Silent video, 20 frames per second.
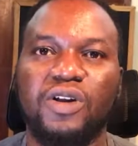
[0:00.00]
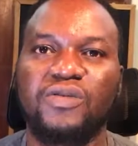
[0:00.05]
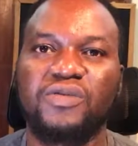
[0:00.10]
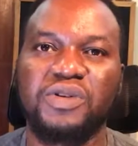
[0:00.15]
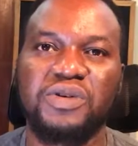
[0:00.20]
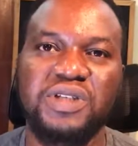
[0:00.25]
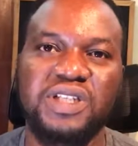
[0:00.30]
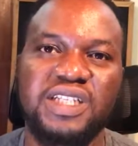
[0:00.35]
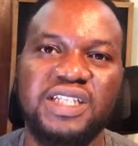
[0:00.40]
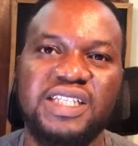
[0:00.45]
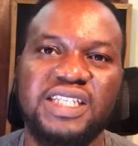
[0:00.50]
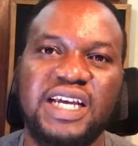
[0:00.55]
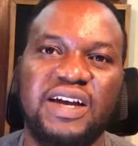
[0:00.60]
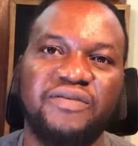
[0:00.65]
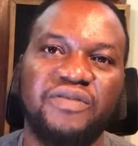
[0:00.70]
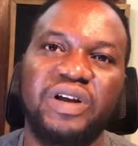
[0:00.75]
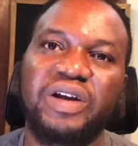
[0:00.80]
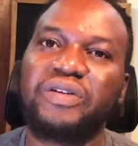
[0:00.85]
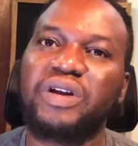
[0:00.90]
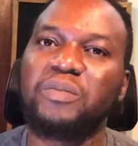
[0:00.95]
of those things are
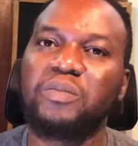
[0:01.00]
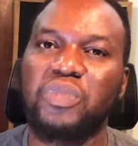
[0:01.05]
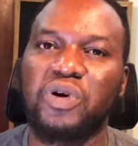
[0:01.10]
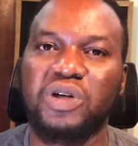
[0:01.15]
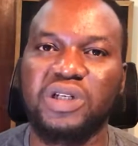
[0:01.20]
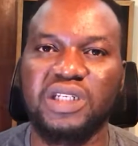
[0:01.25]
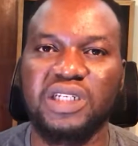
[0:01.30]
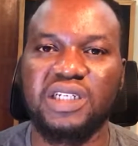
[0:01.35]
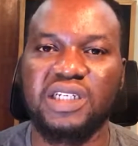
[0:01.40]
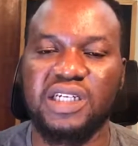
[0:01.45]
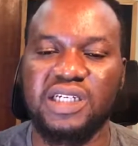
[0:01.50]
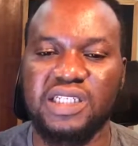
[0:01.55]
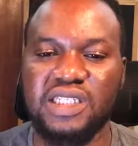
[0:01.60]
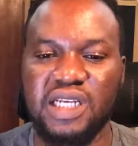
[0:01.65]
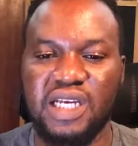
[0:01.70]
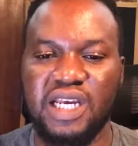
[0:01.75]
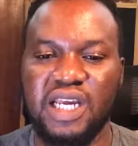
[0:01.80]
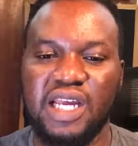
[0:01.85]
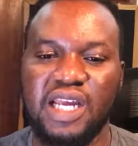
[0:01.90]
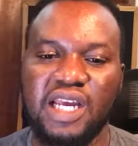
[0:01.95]
very important because
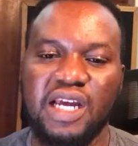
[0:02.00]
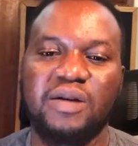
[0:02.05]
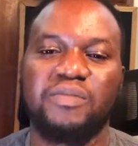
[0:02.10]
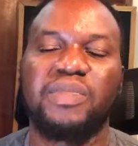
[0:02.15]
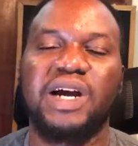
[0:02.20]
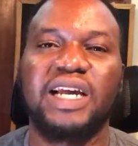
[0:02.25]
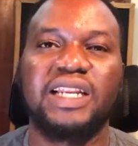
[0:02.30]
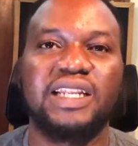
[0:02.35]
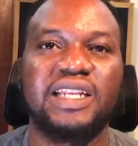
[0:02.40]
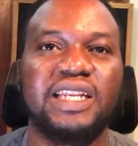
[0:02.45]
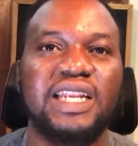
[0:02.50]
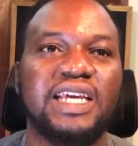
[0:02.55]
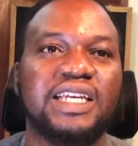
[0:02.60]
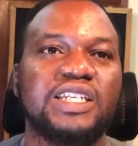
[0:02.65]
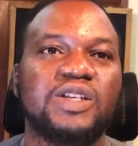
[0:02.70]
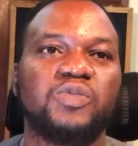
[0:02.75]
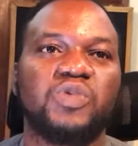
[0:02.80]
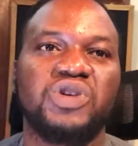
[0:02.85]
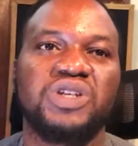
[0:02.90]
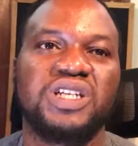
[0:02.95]
by the
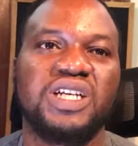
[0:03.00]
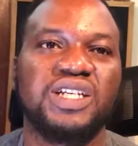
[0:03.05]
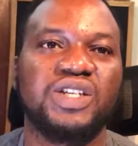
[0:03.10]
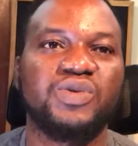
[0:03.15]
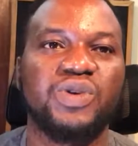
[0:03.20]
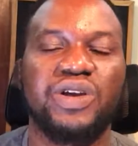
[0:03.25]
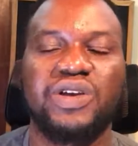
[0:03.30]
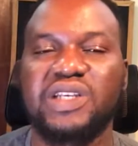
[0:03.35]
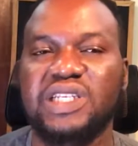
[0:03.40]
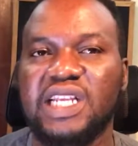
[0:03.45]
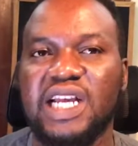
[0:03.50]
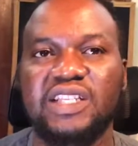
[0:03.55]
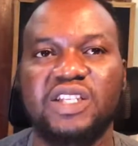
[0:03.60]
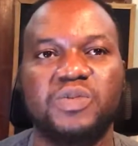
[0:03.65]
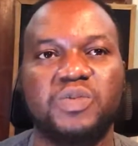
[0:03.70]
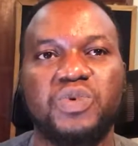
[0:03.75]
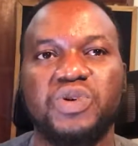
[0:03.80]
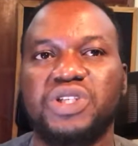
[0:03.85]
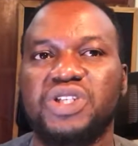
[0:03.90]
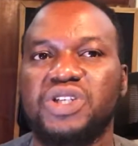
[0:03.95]
next process where you start
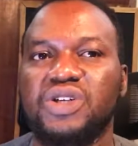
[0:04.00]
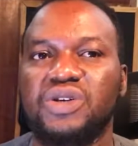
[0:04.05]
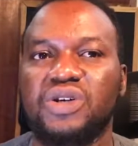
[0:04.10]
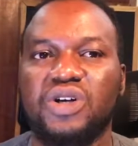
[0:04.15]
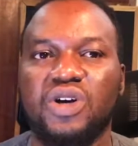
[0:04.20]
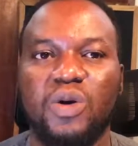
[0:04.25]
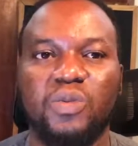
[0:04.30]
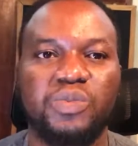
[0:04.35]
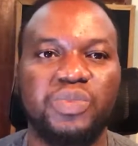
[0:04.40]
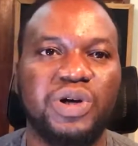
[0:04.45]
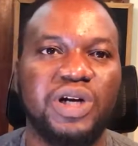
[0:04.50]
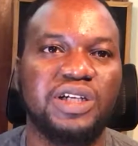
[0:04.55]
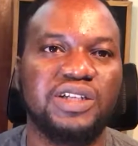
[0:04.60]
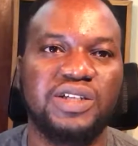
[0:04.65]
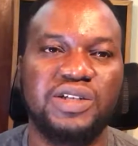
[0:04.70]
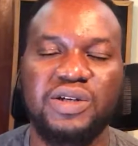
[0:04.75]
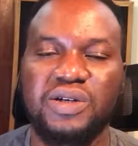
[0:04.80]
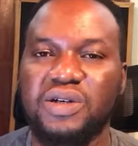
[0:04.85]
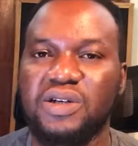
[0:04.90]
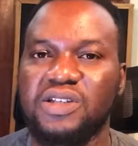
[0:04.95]
to put your
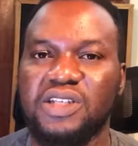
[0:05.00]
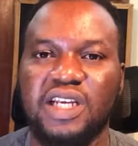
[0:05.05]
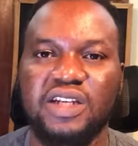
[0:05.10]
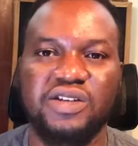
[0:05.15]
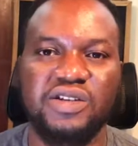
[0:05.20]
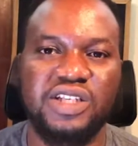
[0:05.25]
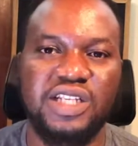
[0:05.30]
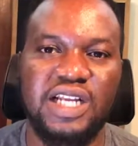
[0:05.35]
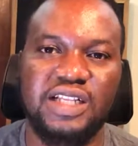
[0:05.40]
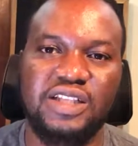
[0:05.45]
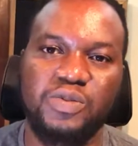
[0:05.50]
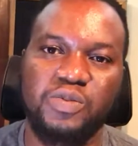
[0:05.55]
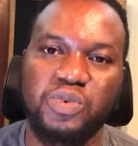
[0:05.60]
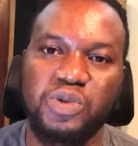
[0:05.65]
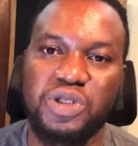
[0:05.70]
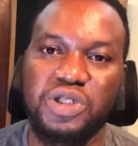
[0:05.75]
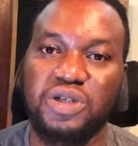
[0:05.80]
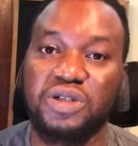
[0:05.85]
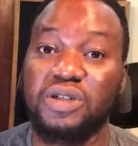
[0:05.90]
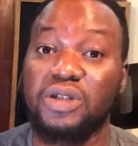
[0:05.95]
compressors and you start to
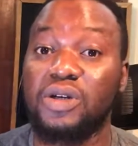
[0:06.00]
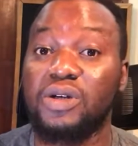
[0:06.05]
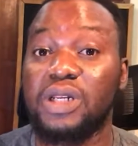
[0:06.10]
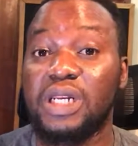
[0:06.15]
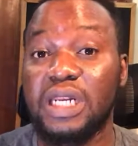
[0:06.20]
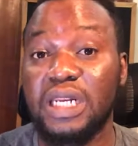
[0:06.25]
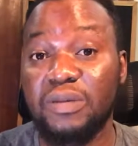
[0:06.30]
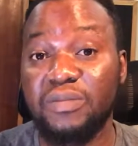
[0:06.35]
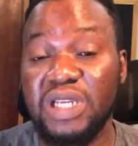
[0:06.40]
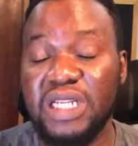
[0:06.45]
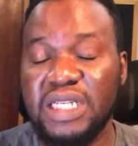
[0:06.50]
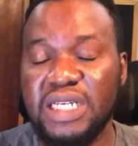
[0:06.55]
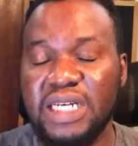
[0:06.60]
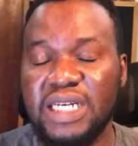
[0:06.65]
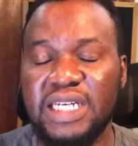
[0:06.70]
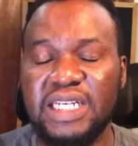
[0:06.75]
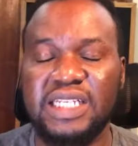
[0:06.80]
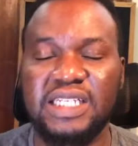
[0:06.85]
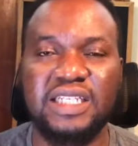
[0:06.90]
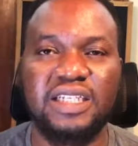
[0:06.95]
put on your
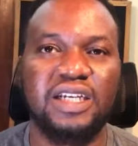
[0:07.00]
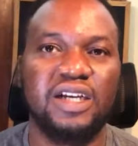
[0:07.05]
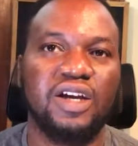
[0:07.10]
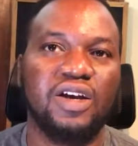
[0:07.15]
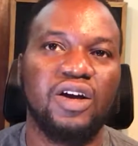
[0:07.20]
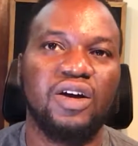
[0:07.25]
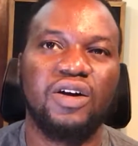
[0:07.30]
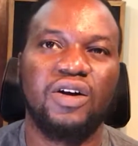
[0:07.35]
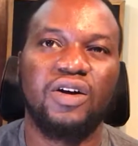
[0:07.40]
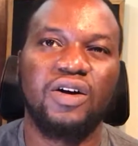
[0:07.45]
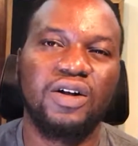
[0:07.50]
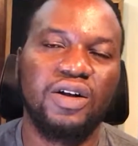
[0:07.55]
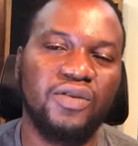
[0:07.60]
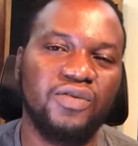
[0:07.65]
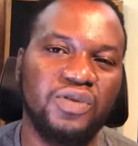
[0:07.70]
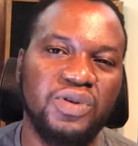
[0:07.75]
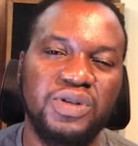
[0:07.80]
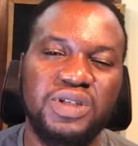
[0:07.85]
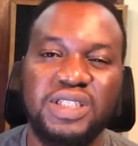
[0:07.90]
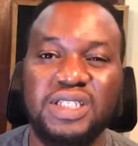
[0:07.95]
limiters, all
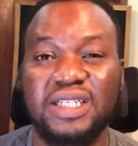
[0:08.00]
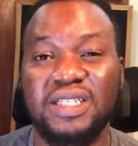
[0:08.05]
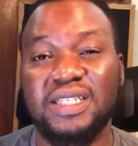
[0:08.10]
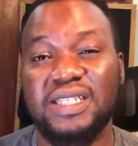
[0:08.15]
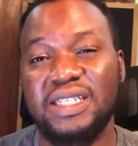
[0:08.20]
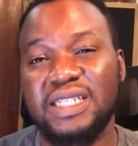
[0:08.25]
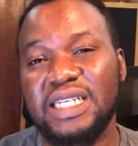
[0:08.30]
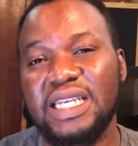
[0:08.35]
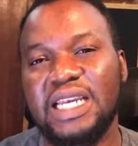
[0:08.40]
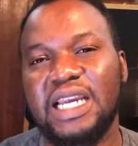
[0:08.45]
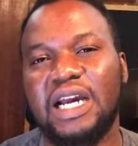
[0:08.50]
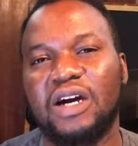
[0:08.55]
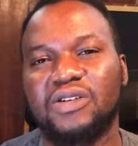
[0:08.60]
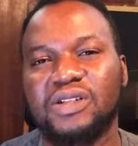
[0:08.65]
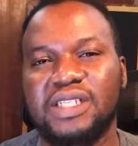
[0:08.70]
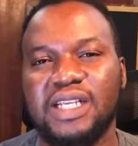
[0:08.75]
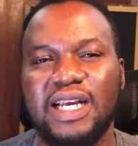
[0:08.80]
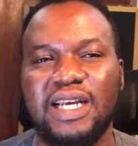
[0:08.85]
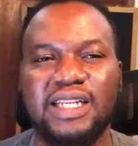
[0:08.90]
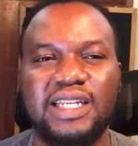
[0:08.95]
of those things stick
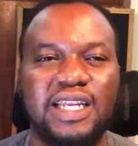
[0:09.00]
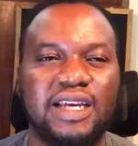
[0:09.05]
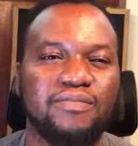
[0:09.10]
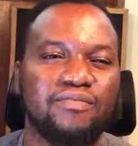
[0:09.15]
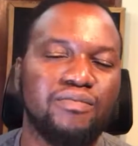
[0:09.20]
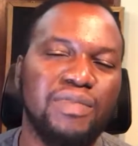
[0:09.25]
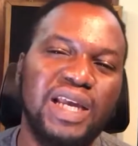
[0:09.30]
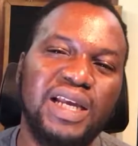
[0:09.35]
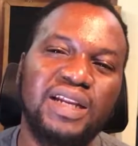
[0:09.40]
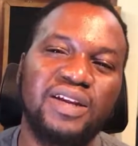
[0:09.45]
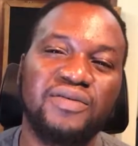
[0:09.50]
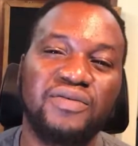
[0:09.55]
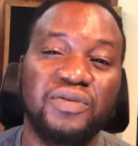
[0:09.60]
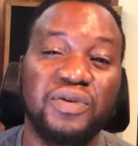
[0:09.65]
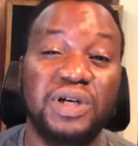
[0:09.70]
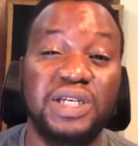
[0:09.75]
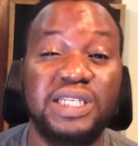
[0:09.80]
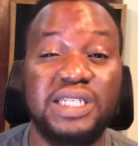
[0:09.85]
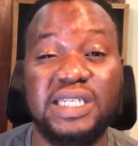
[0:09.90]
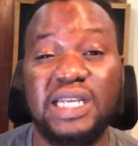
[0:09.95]
out and then make the
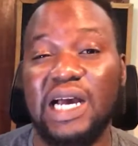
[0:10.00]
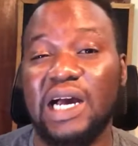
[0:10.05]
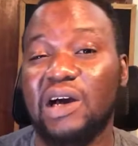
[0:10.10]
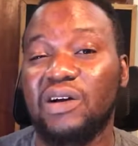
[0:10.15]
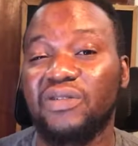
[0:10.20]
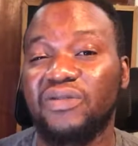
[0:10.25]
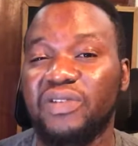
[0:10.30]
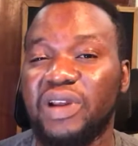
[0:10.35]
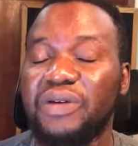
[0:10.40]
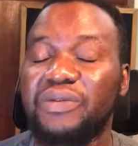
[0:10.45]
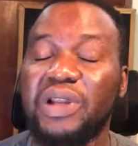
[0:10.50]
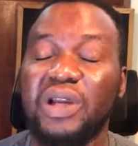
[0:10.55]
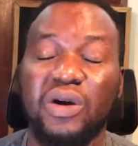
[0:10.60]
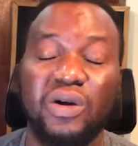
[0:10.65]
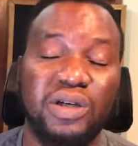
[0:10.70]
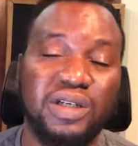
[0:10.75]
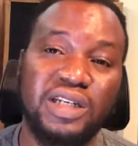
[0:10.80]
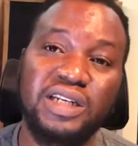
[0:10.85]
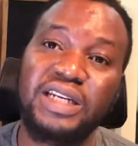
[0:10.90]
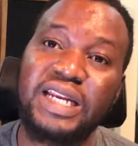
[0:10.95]
voice sound very
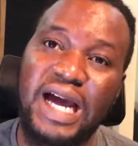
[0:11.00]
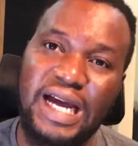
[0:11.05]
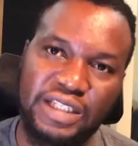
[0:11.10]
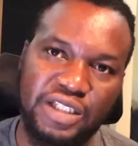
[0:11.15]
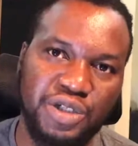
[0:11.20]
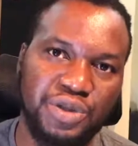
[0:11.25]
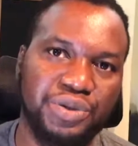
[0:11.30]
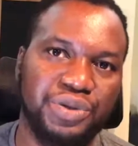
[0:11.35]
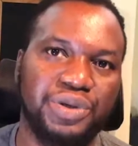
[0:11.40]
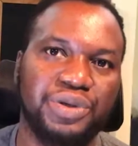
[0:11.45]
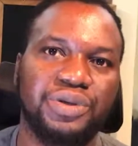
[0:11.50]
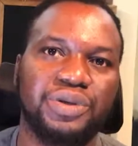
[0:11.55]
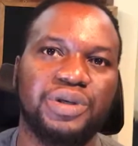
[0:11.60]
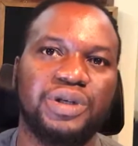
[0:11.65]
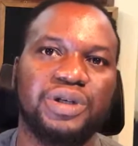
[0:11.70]
unnatural.